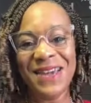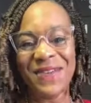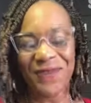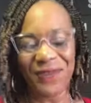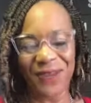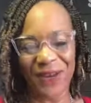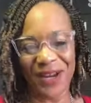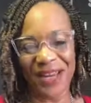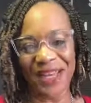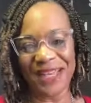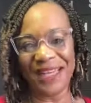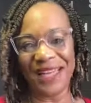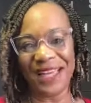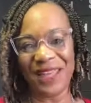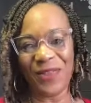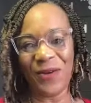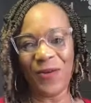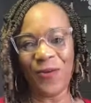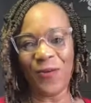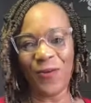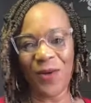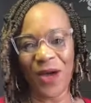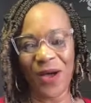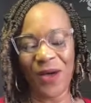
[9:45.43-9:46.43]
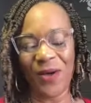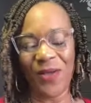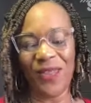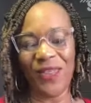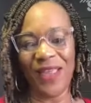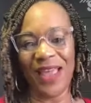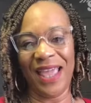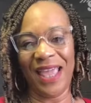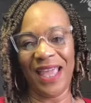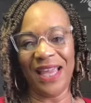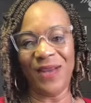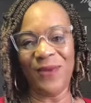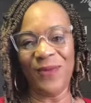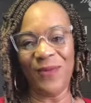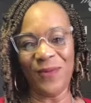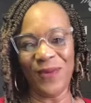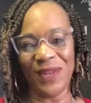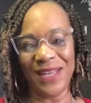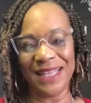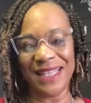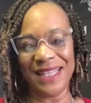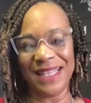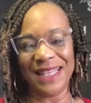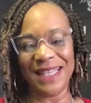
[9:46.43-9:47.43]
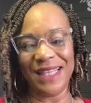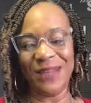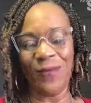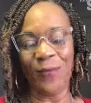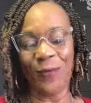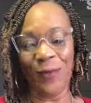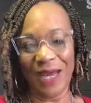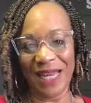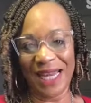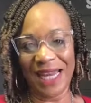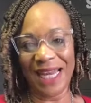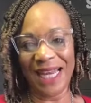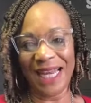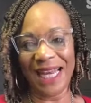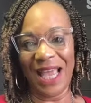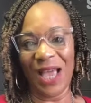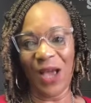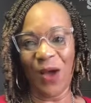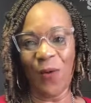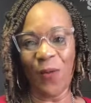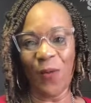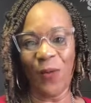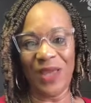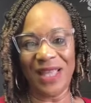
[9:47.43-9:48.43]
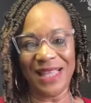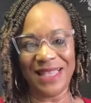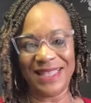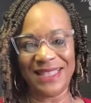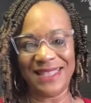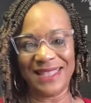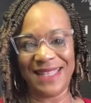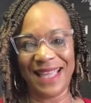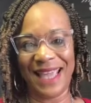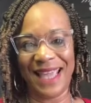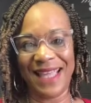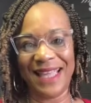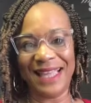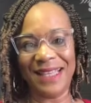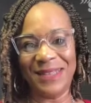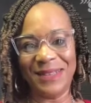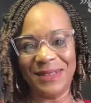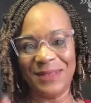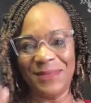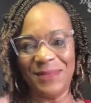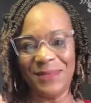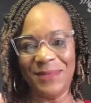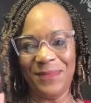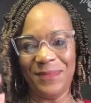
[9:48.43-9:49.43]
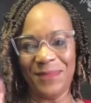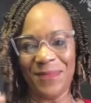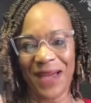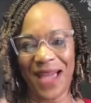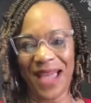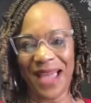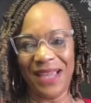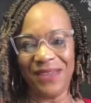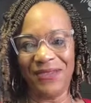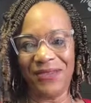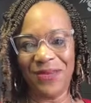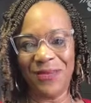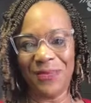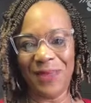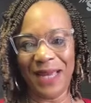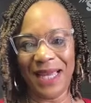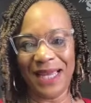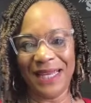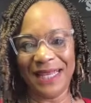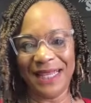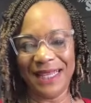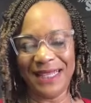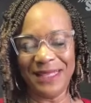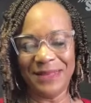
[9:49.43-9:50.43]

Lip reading: for another Wealth and Winning Wednesday. Bye, everybody.